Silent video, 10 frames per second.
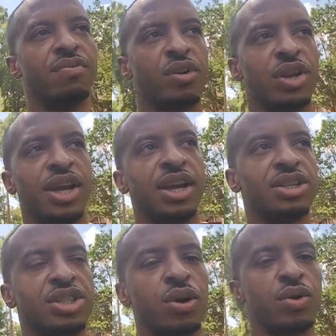inverted head
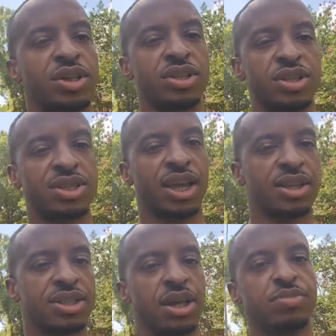and shoulders. going to
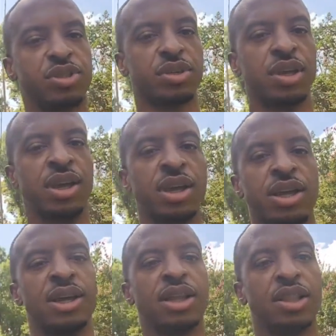take us up to
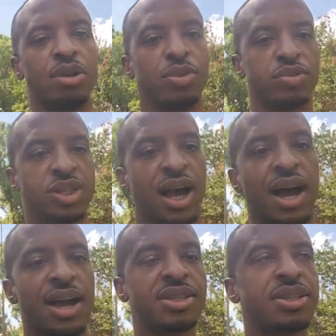clear blue
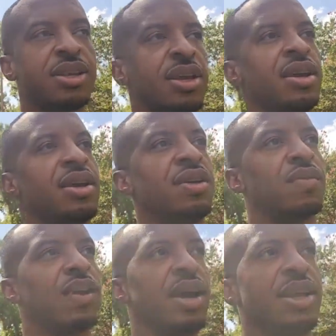skies,
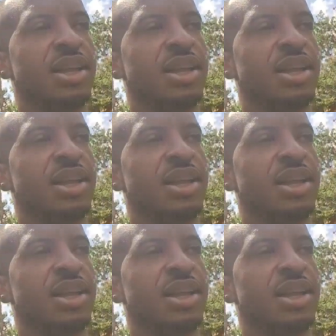right?